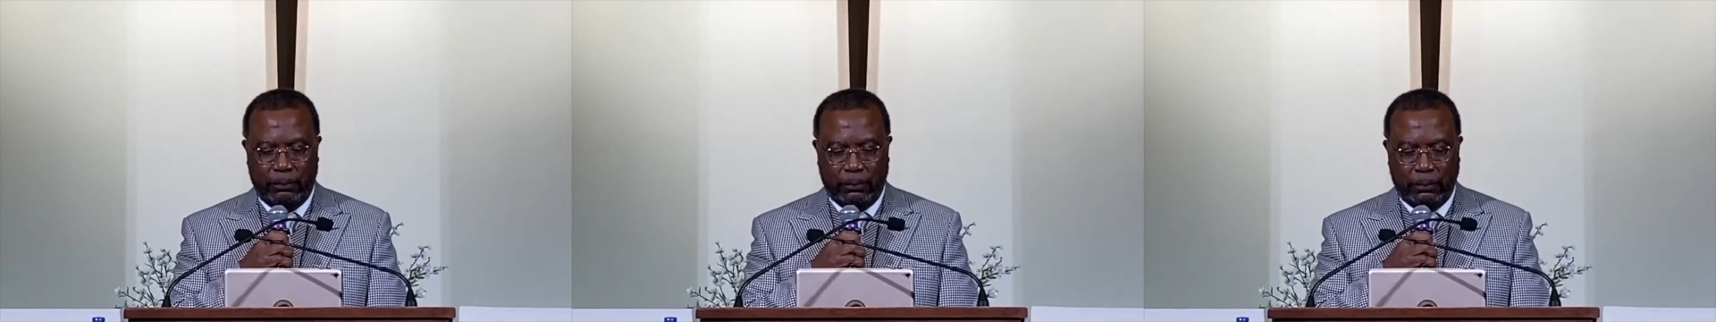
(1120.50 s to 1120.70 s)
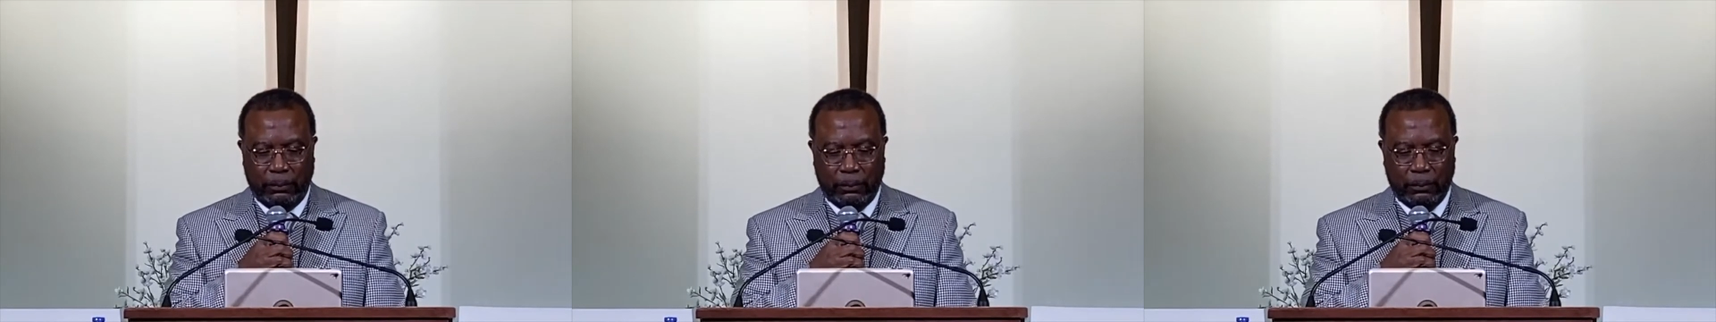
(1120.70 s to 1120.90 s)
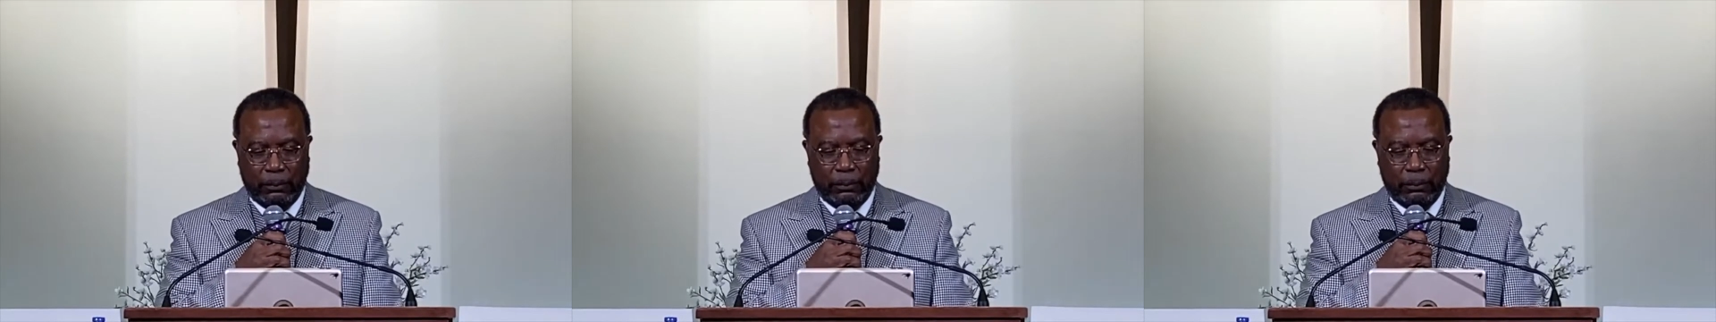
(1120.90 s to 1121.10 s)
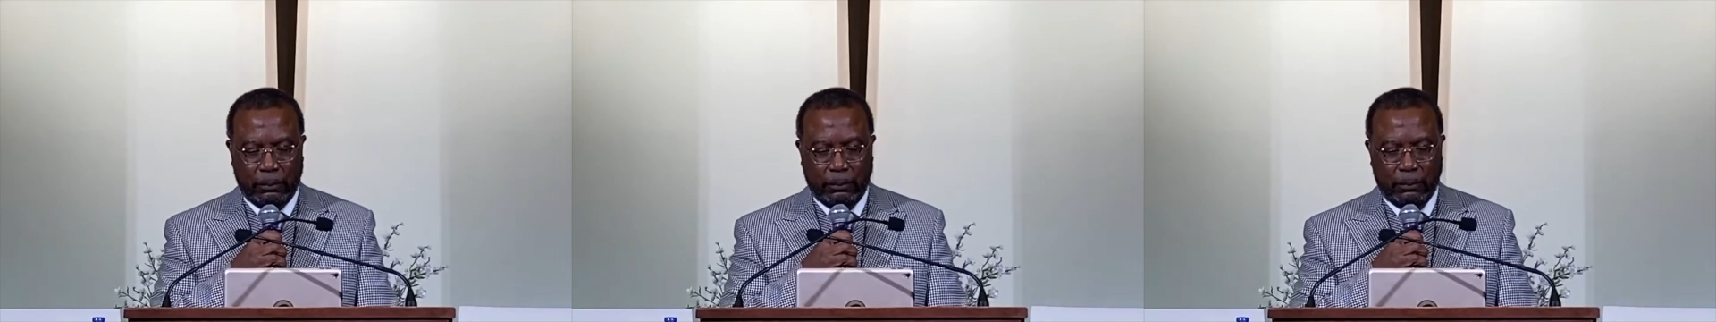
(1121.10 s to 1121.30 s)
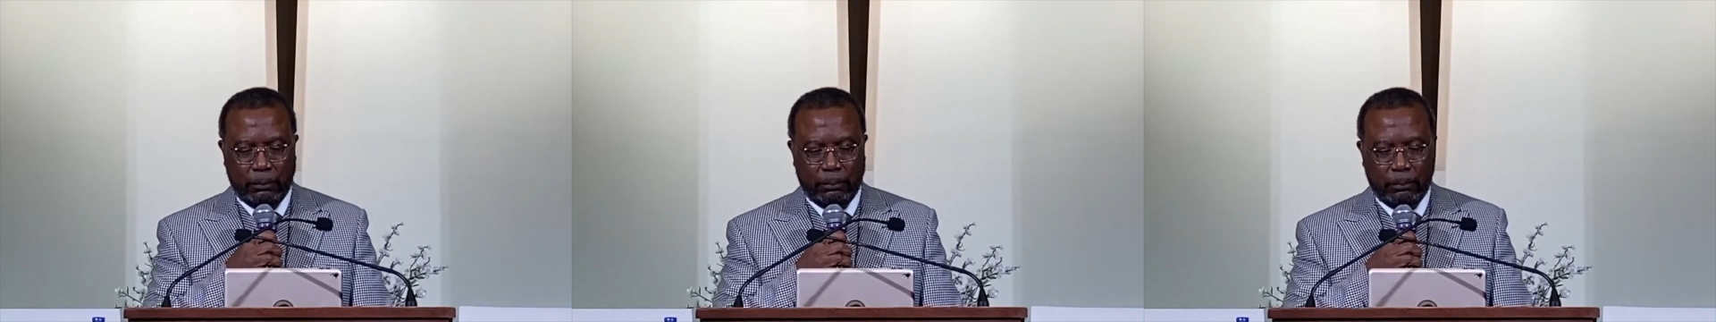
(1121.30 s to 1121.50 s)

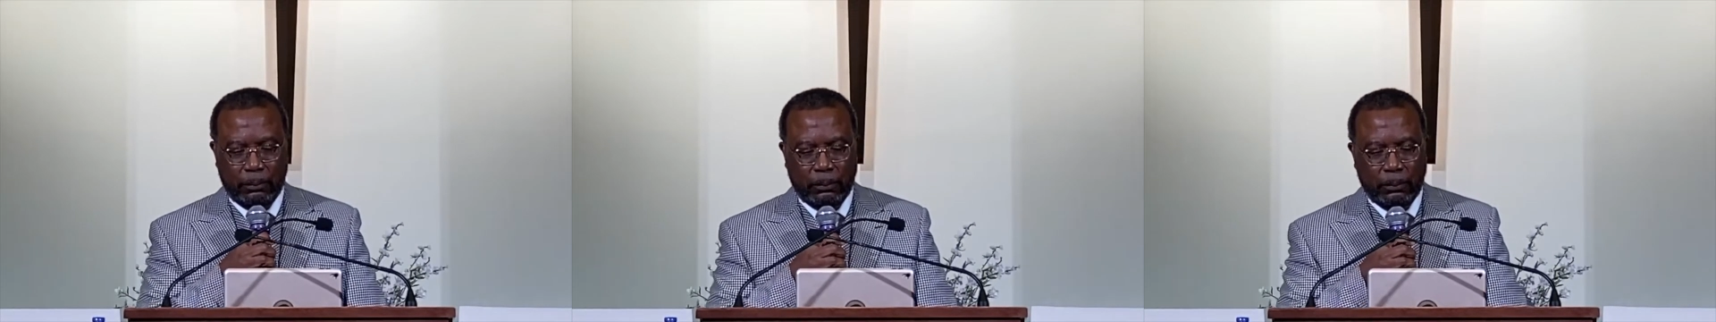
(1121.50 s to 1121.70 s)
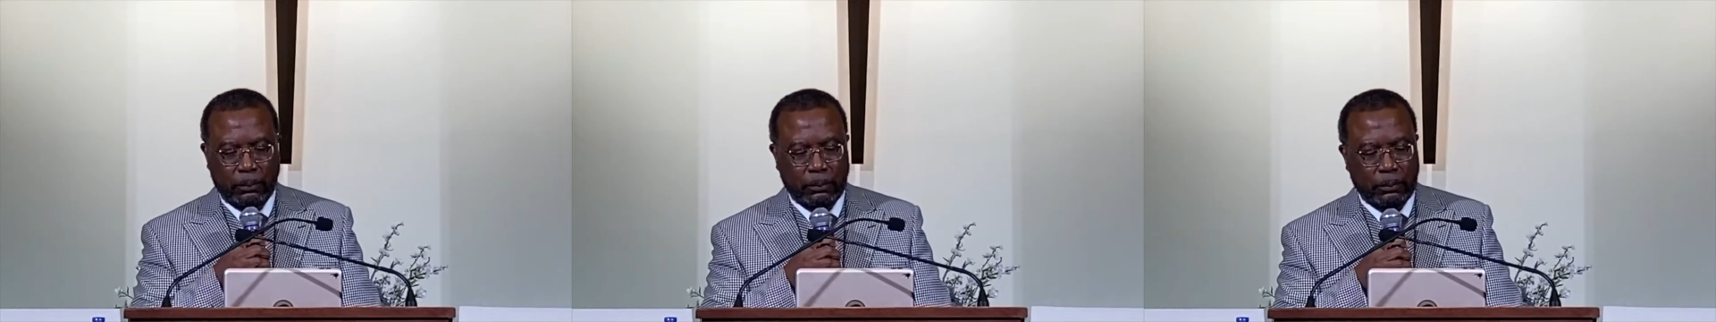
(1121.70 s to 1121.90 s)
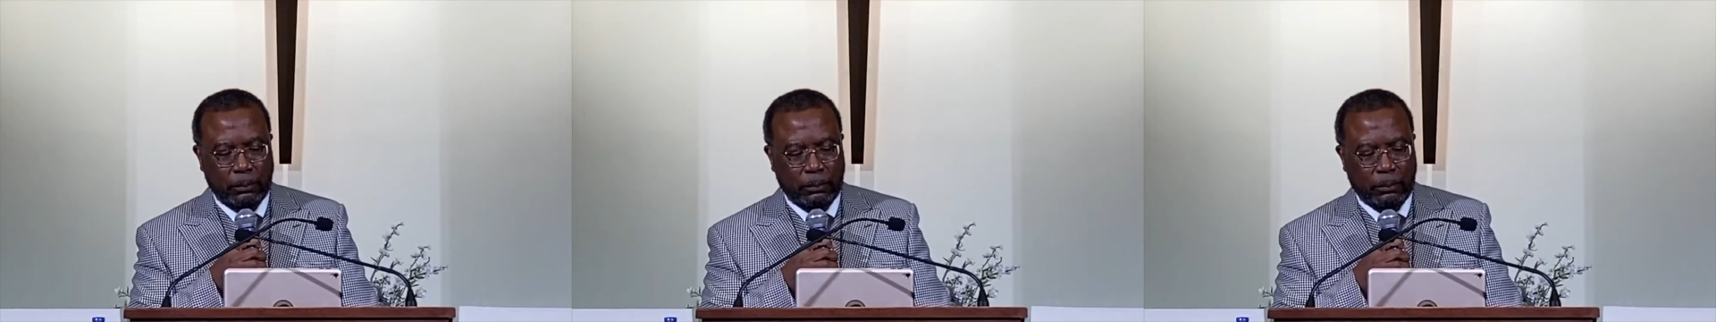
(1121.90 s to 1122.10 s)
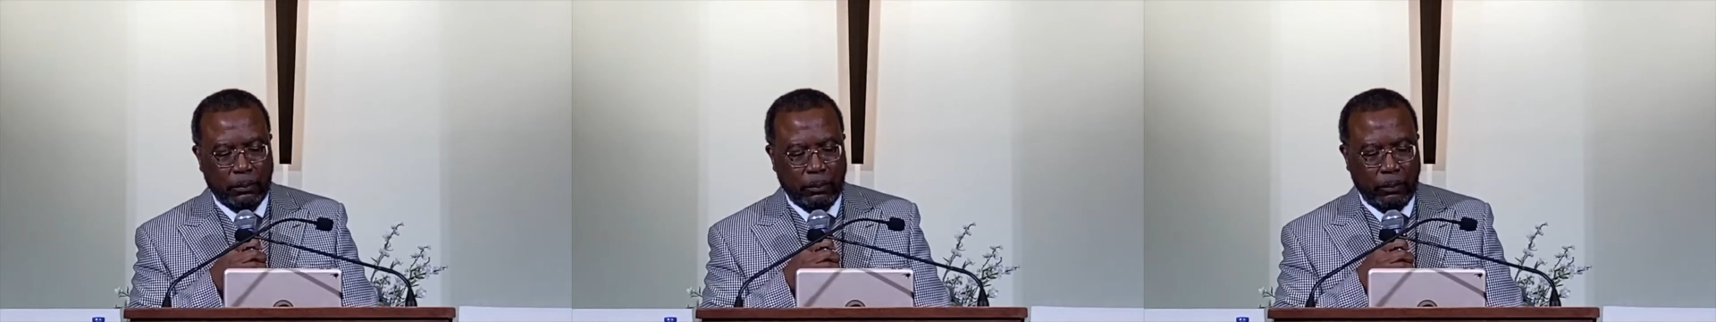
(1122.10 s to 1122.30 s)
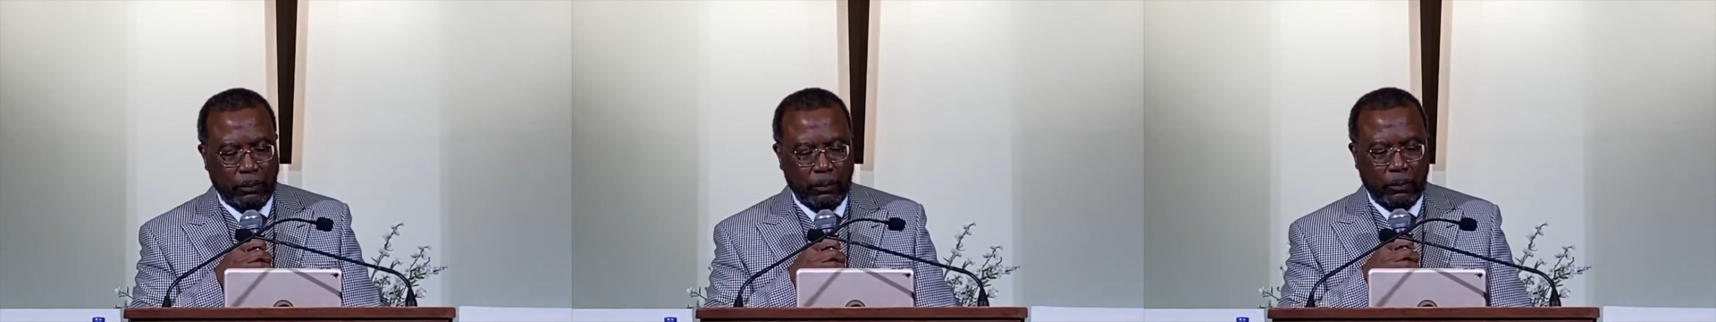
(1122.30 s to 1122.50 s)

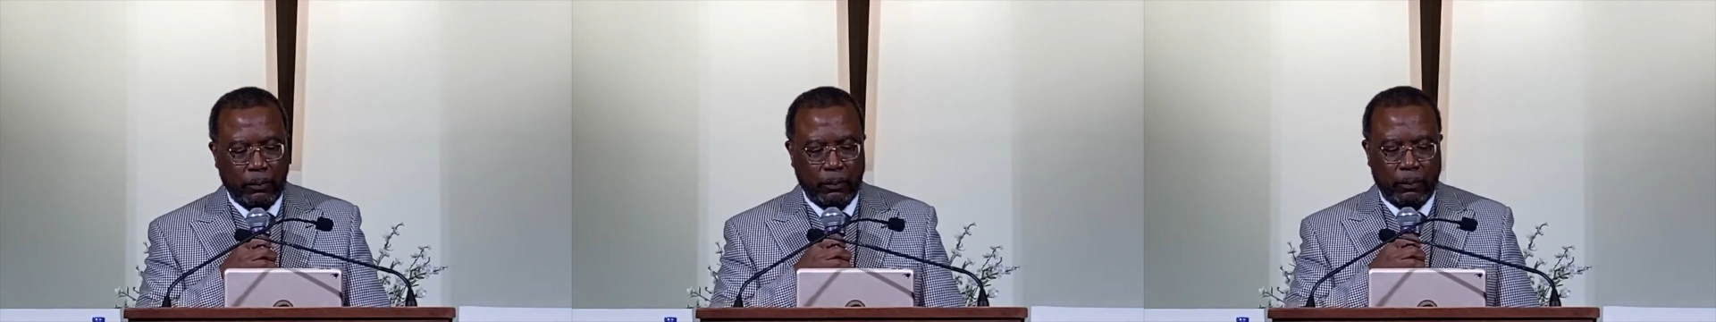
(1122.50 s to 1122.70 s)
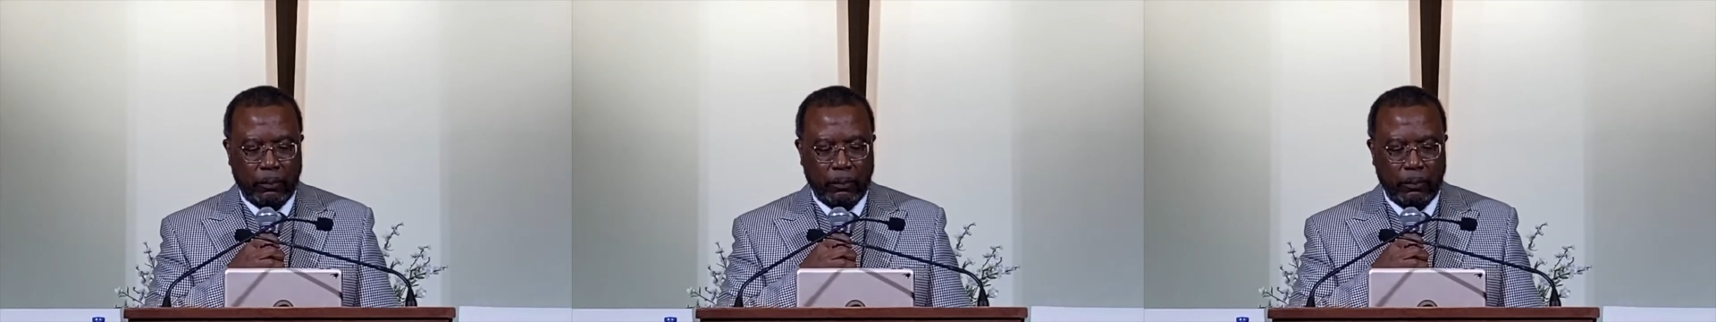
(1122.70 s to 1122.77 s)
Nobody speaks.